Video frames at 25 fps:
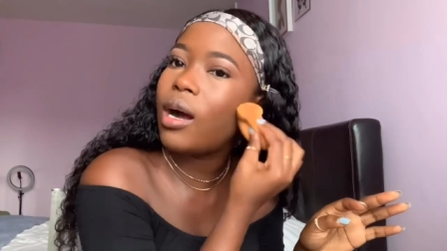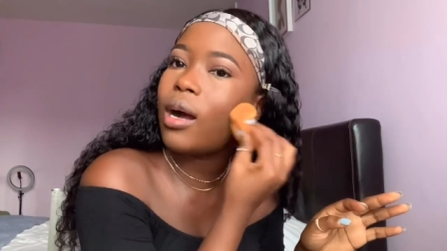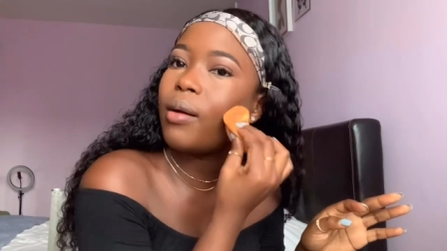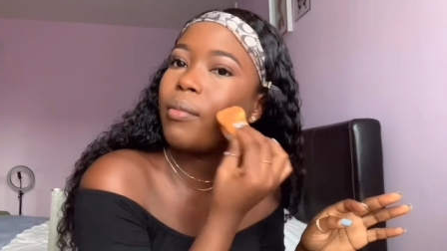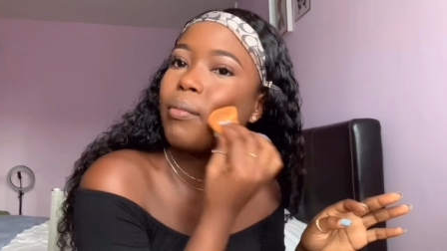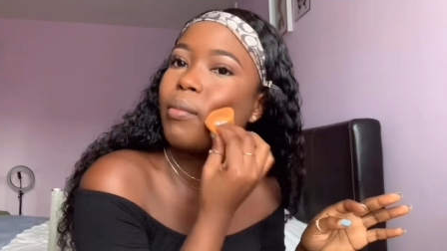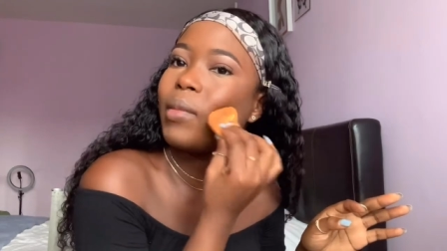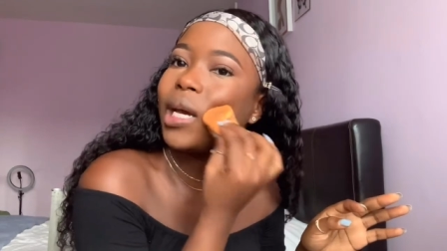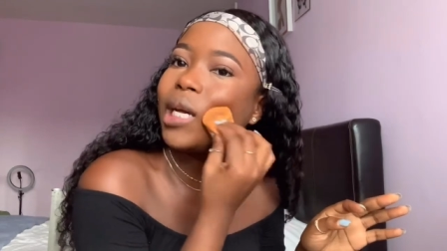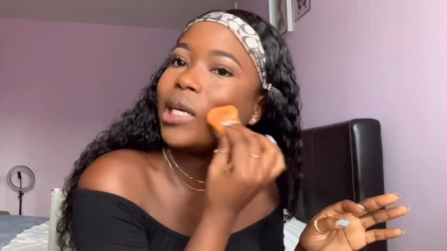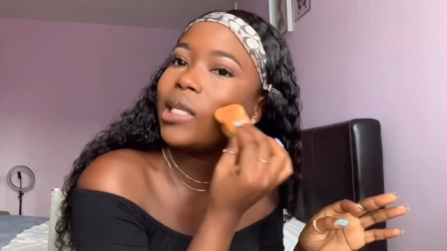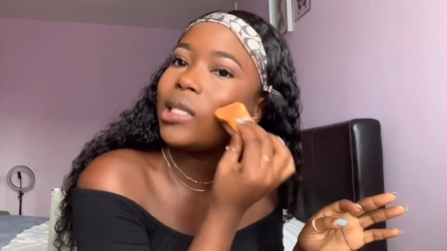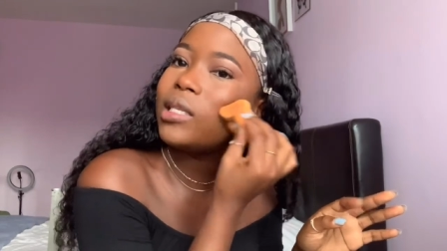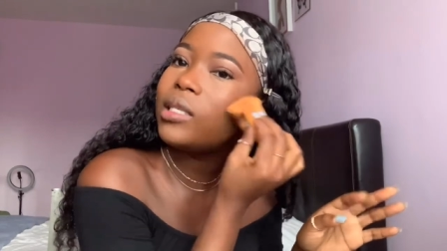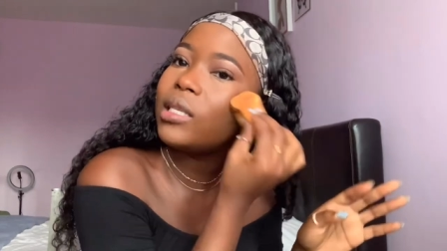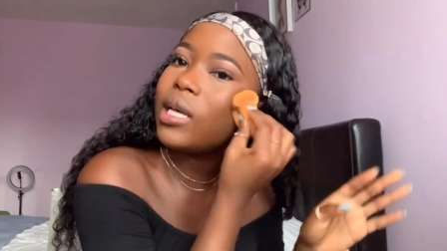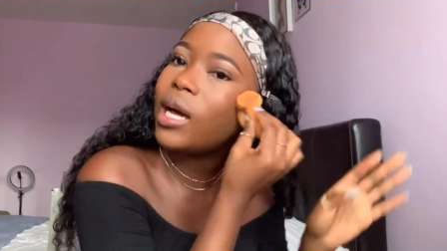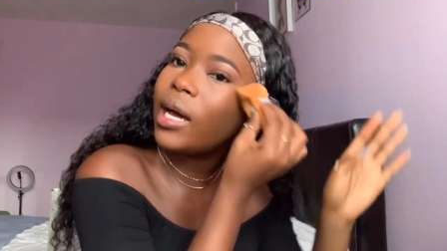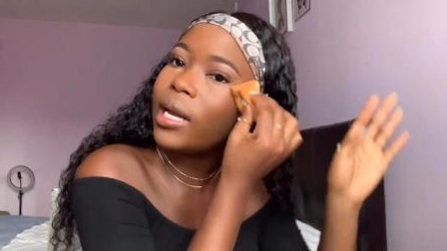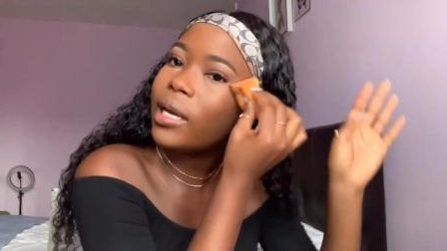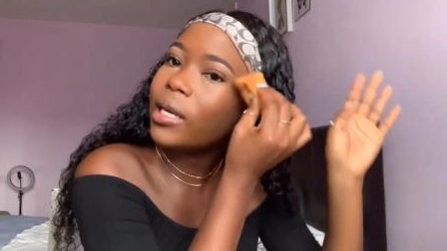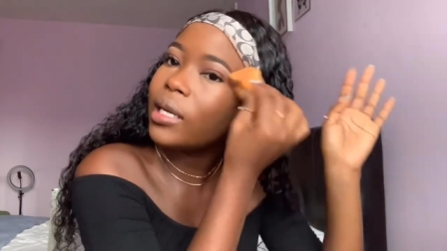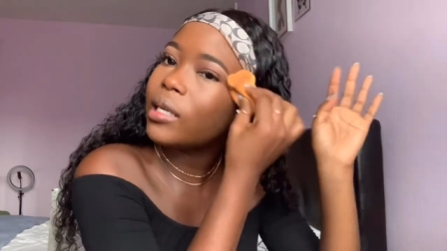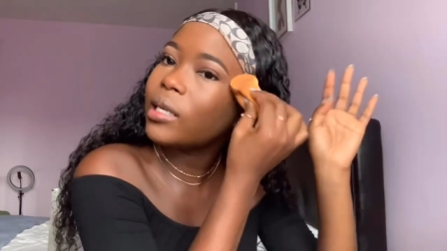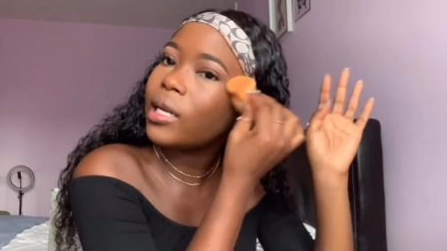beds,
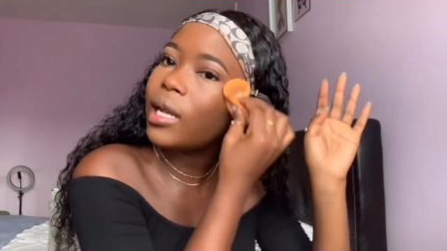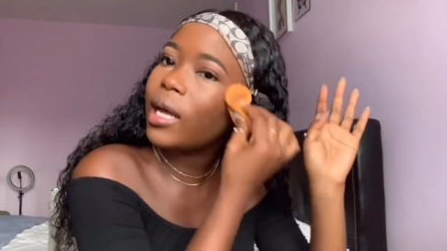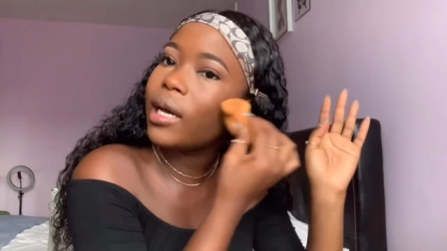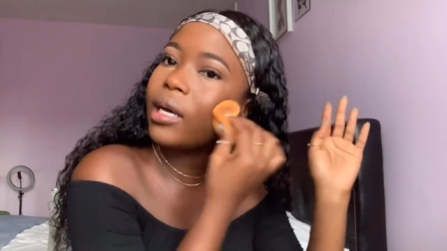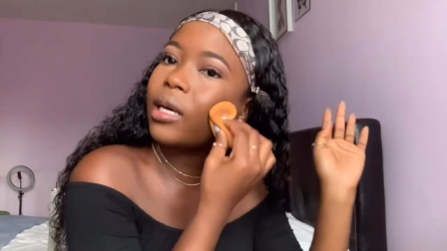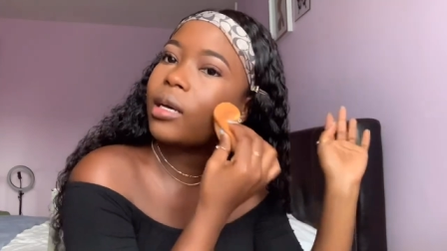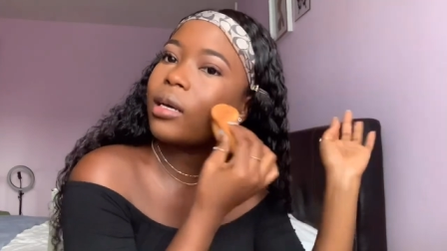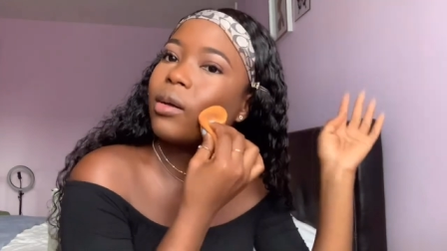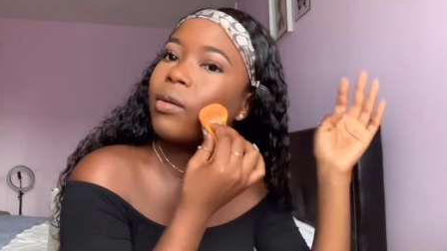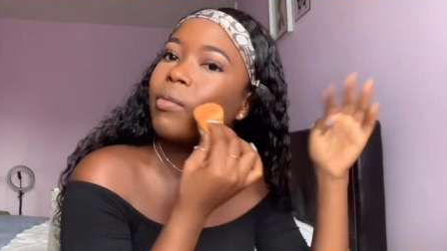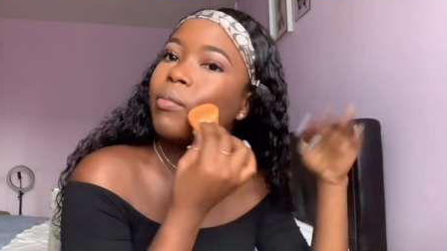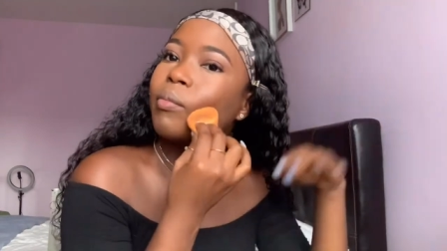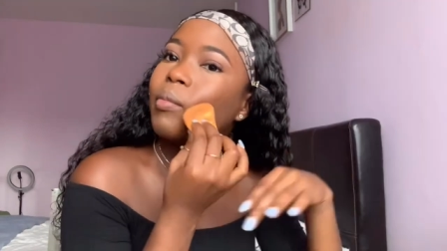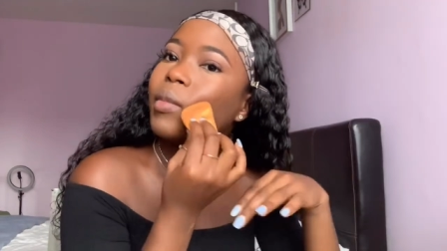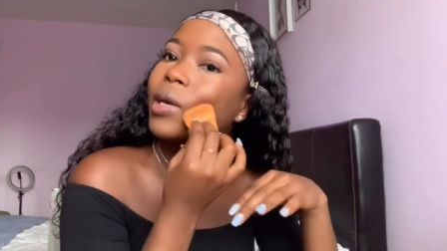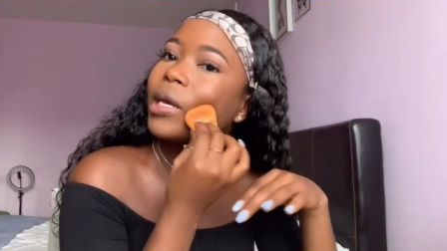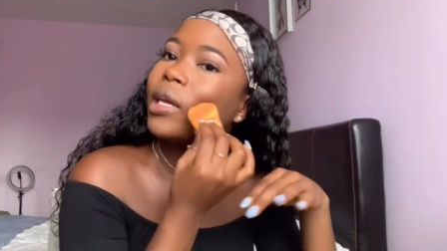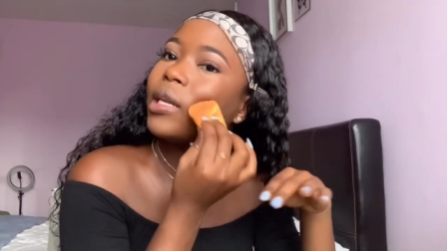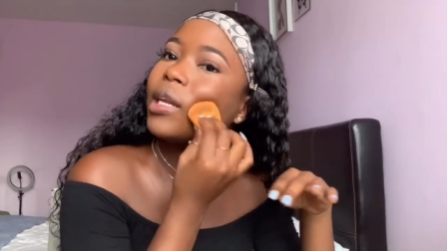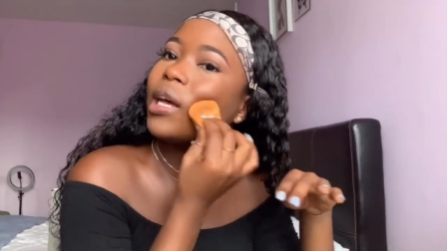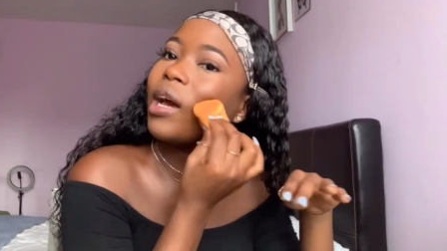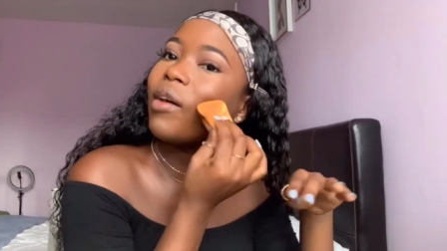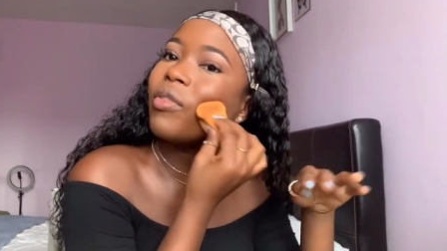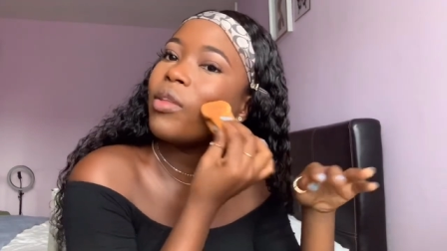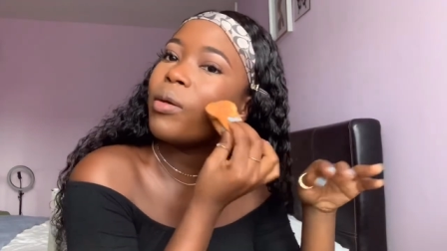and it like make
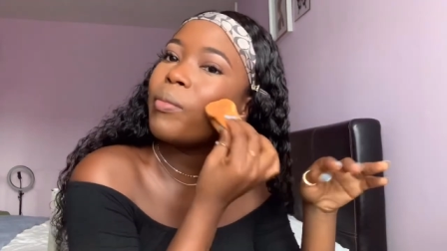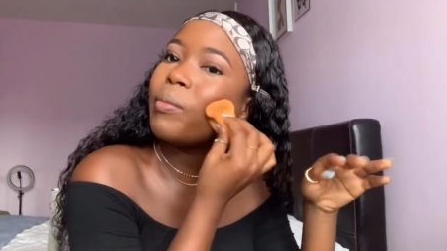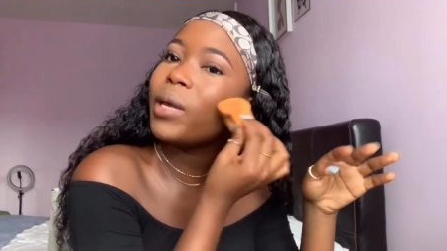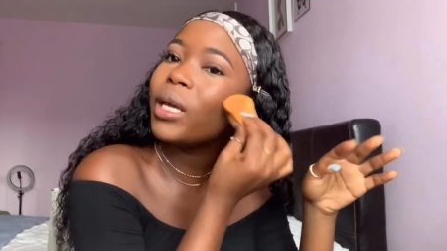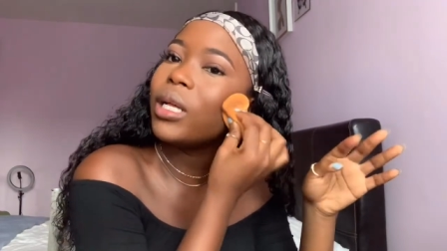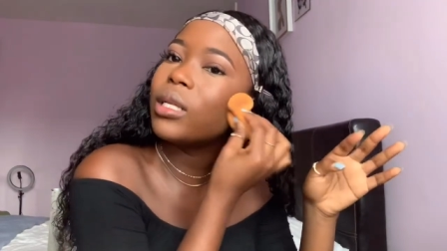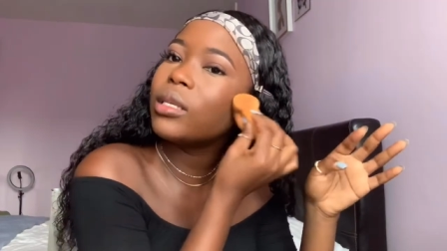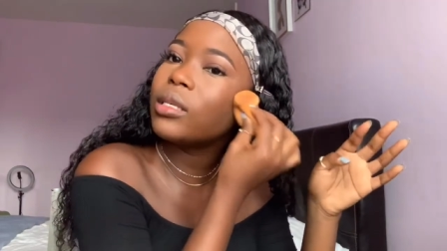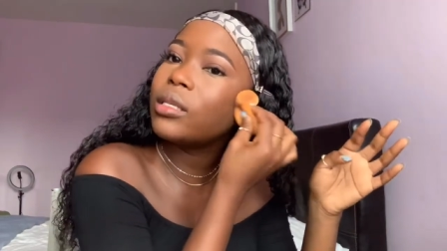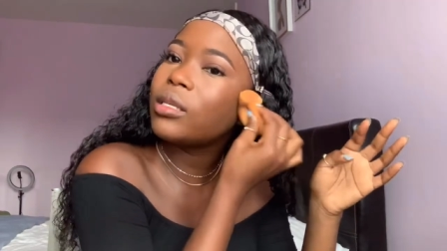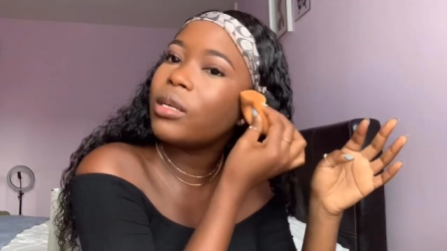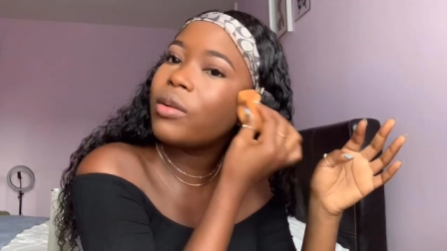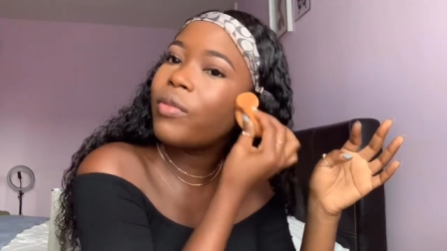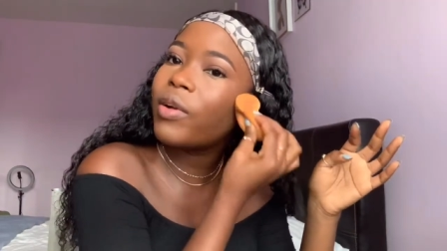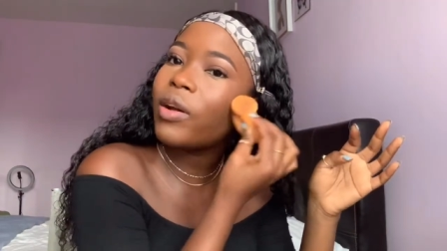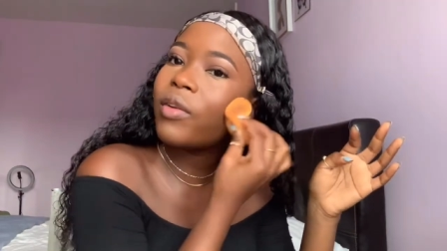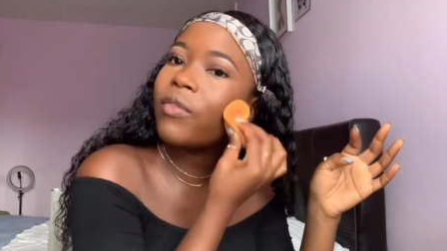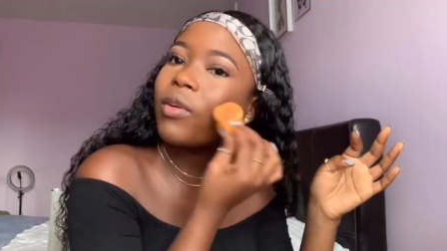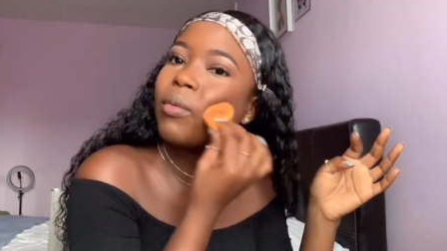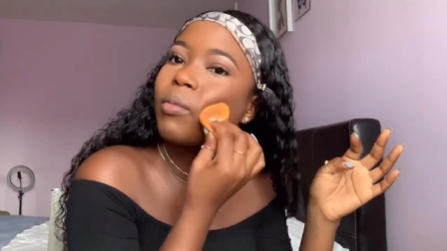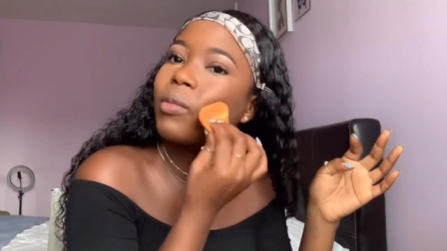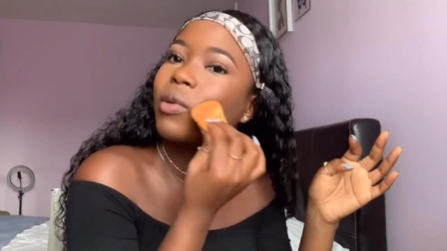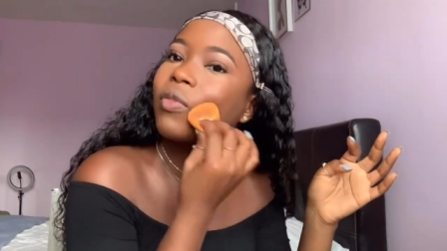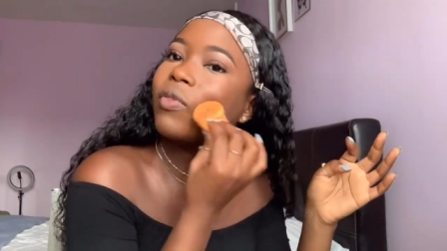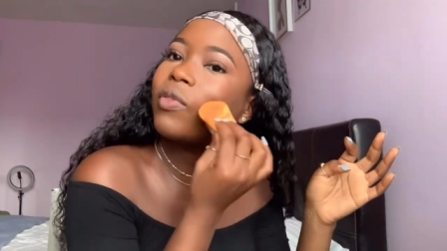the other male different
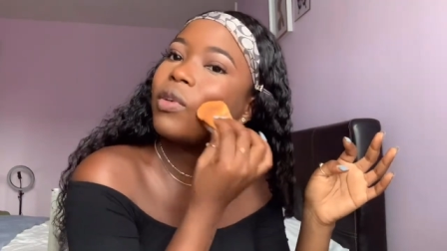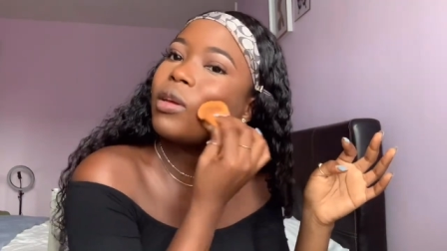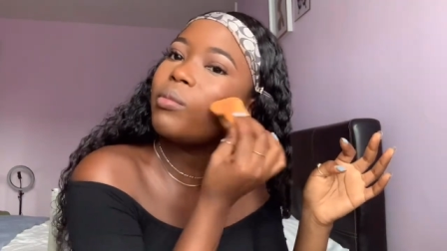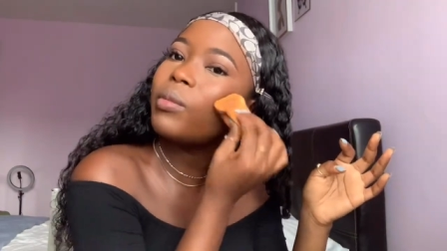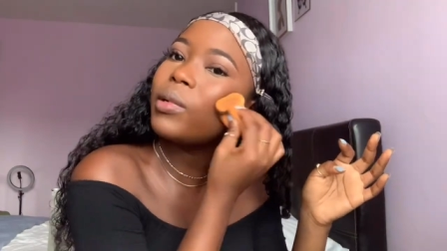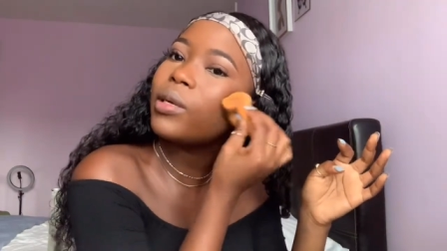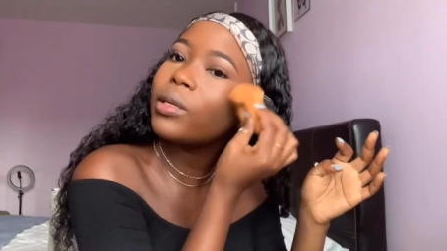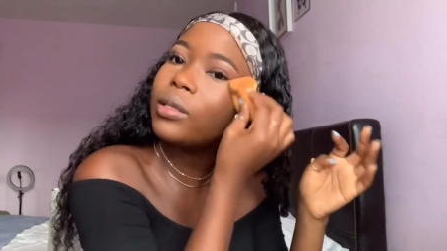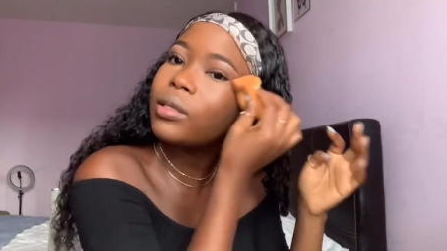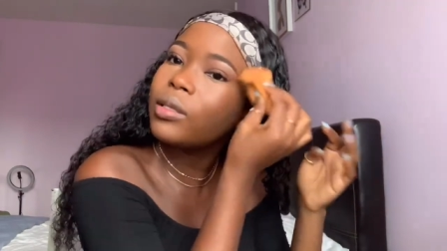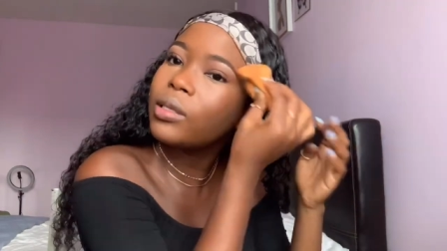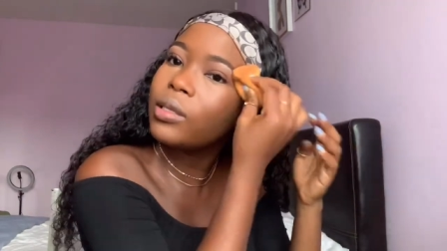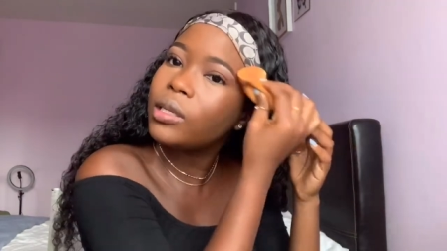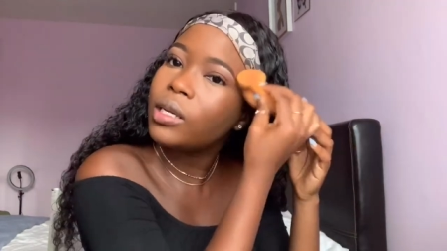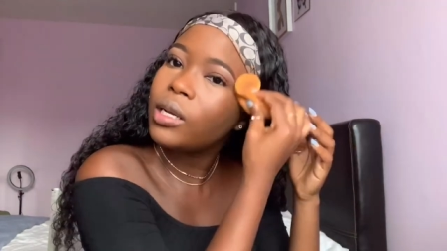from the female.